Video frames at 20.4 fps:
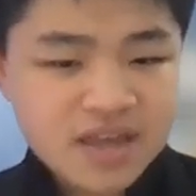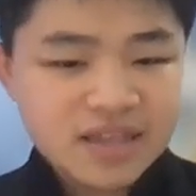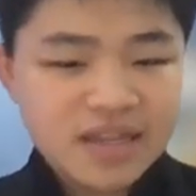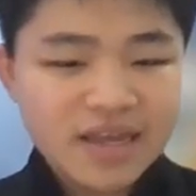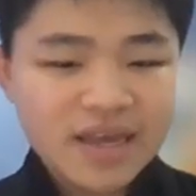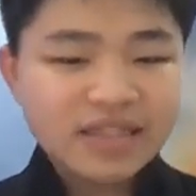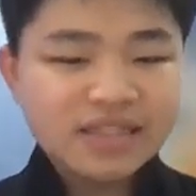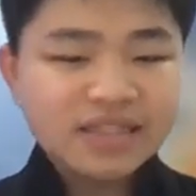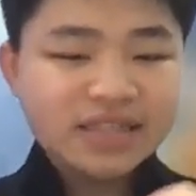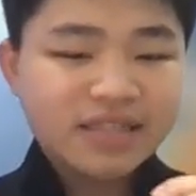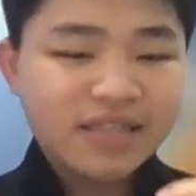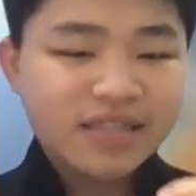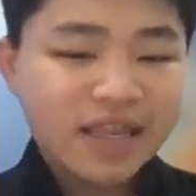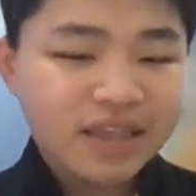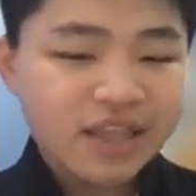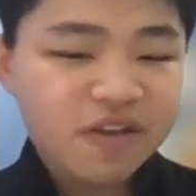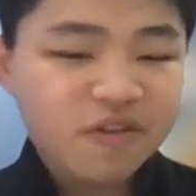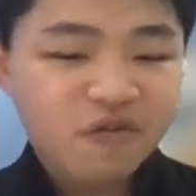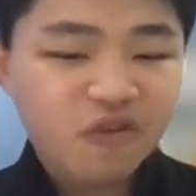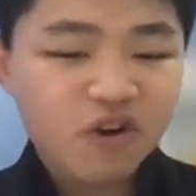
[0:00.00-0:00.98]
The
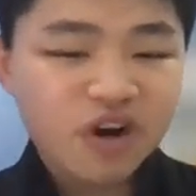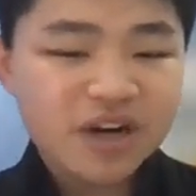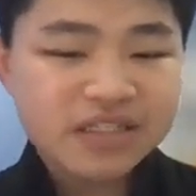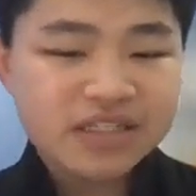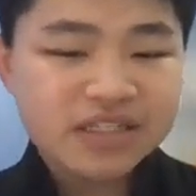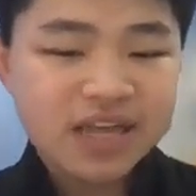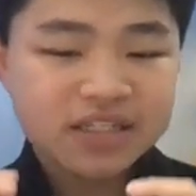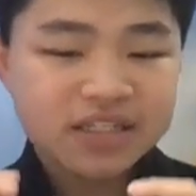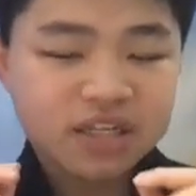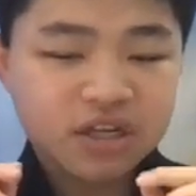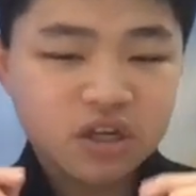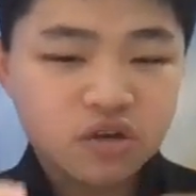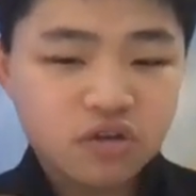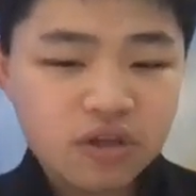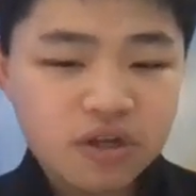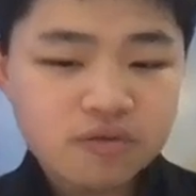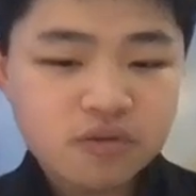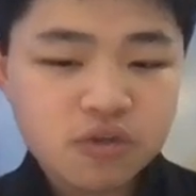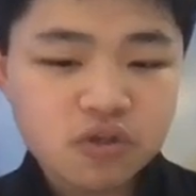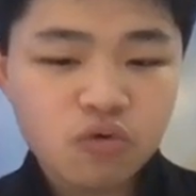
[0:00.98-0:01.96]
incentive for these
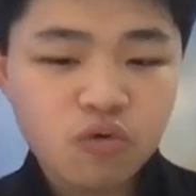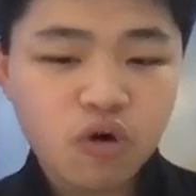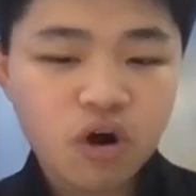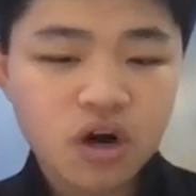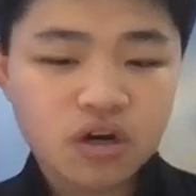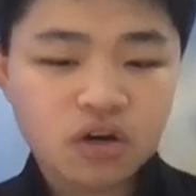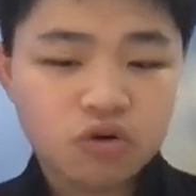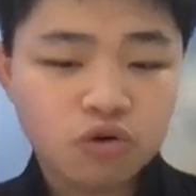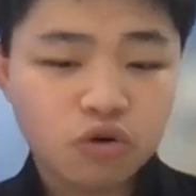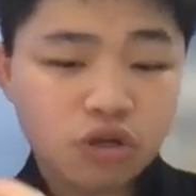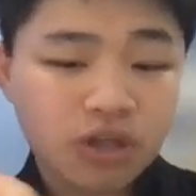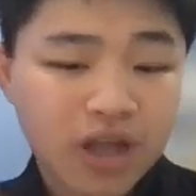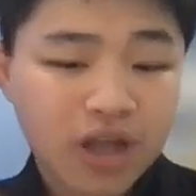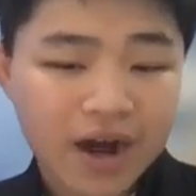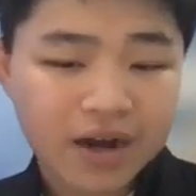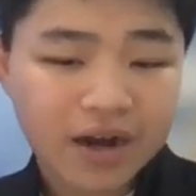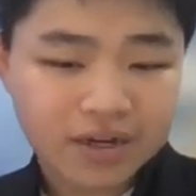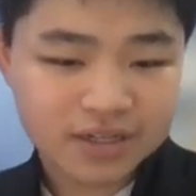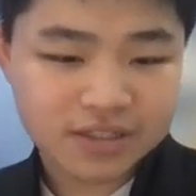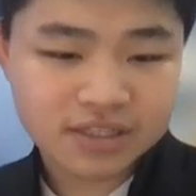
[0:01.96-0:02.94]
executives to award good
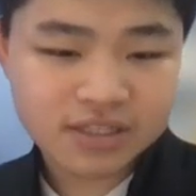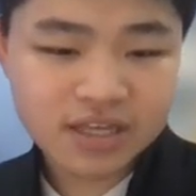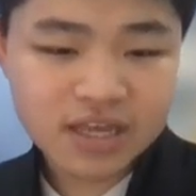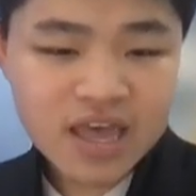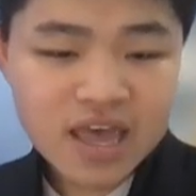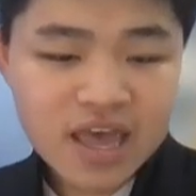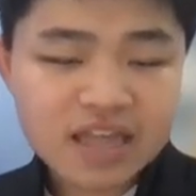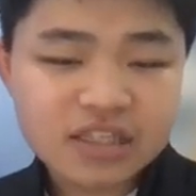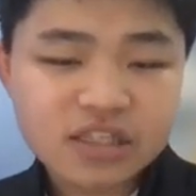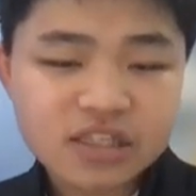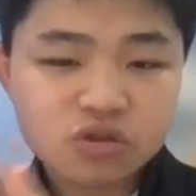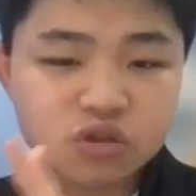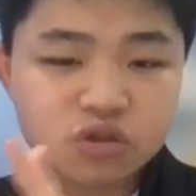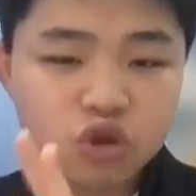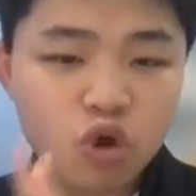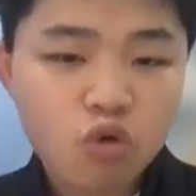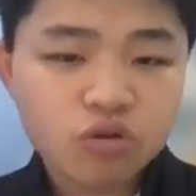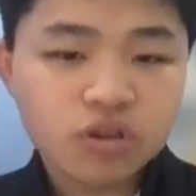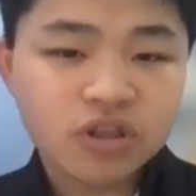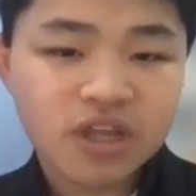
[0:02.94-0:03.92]
artists is
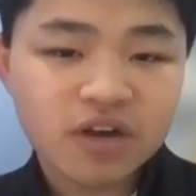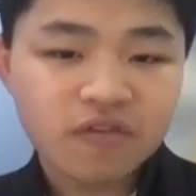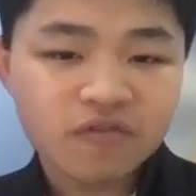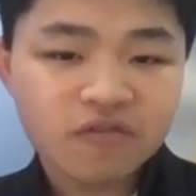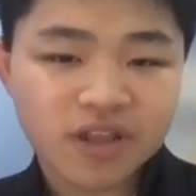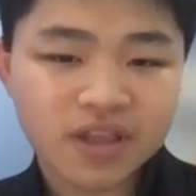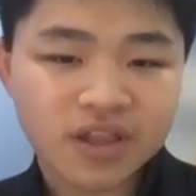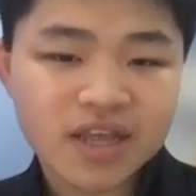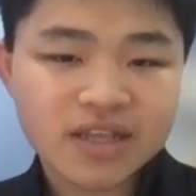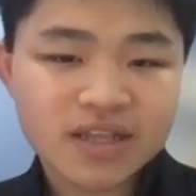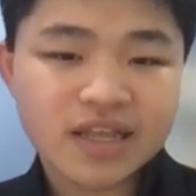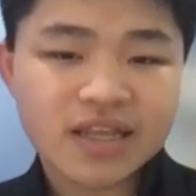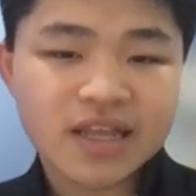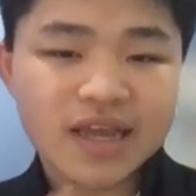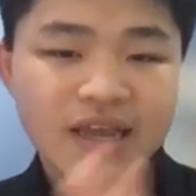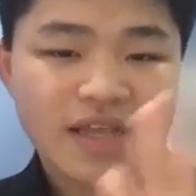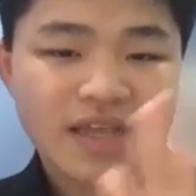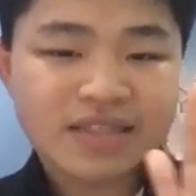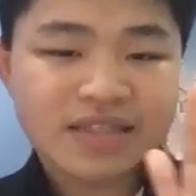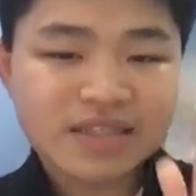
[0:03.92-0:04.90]
no different than
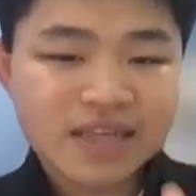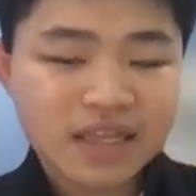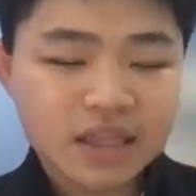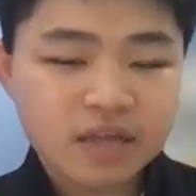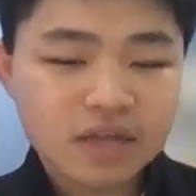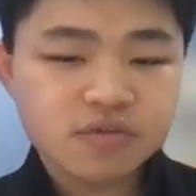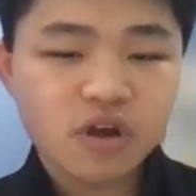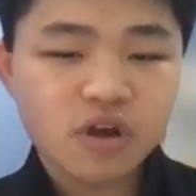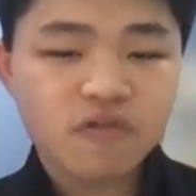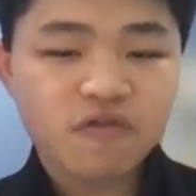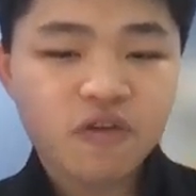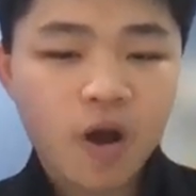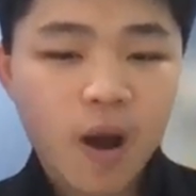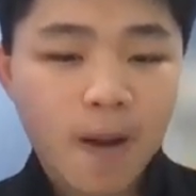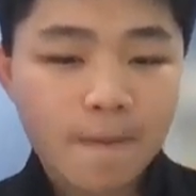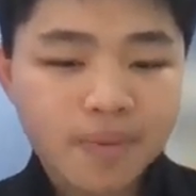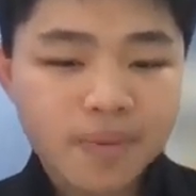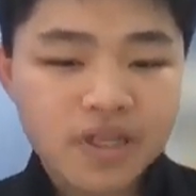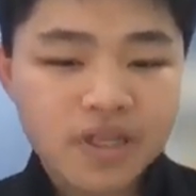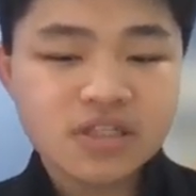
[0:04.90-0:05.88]
the incentives of
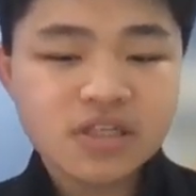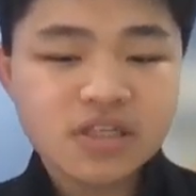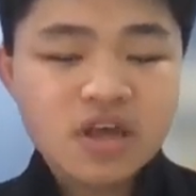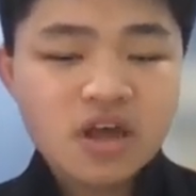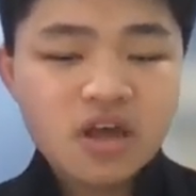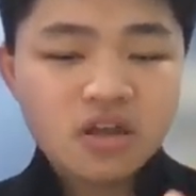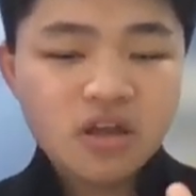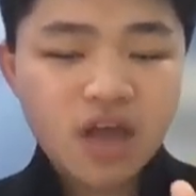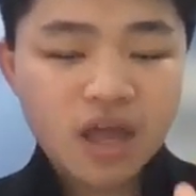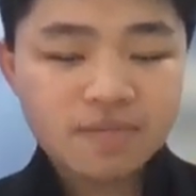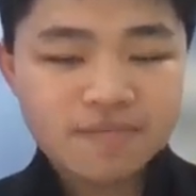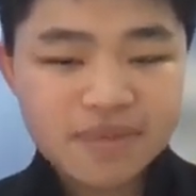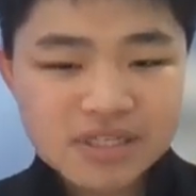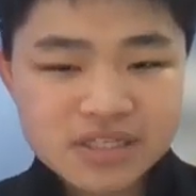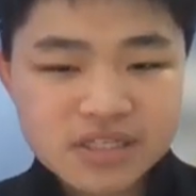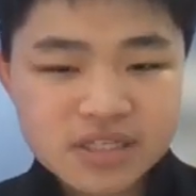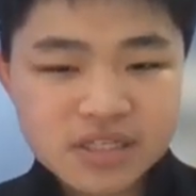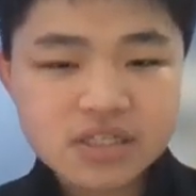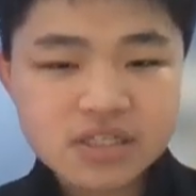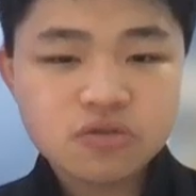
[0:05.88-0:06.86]
companies and
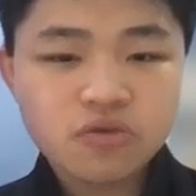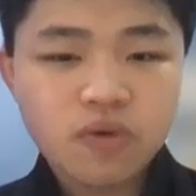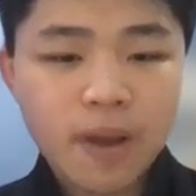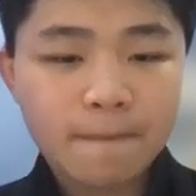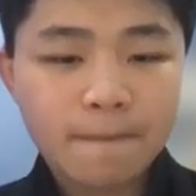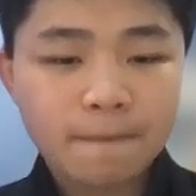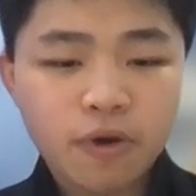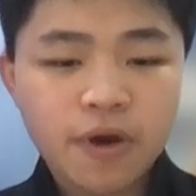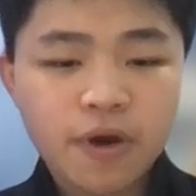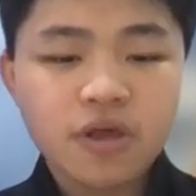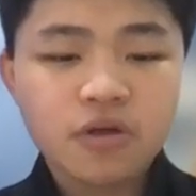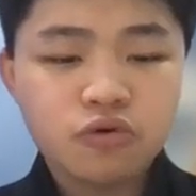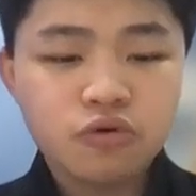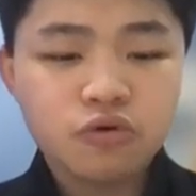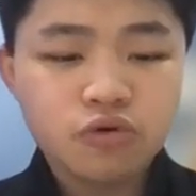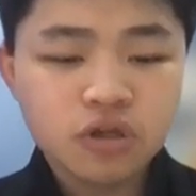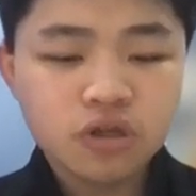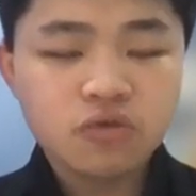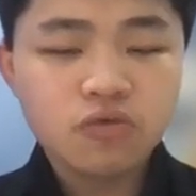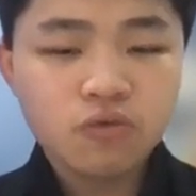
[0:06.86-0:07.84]
businesses to employ
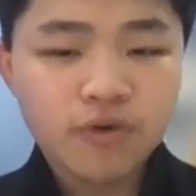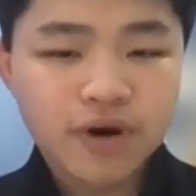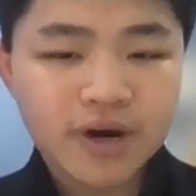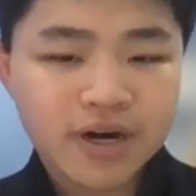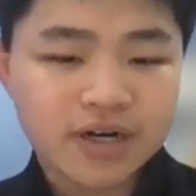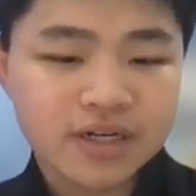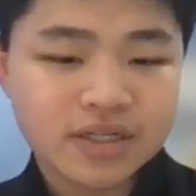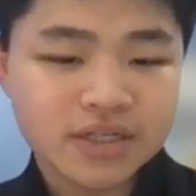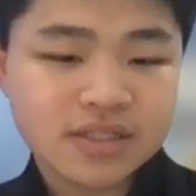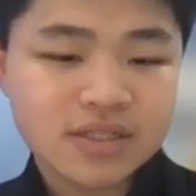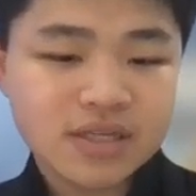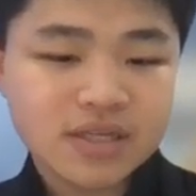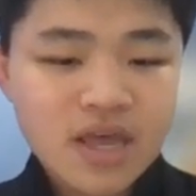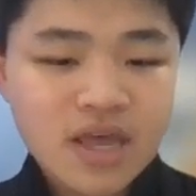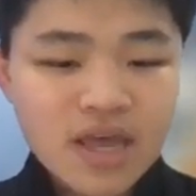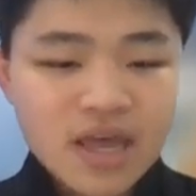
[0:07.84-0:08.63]
good workers.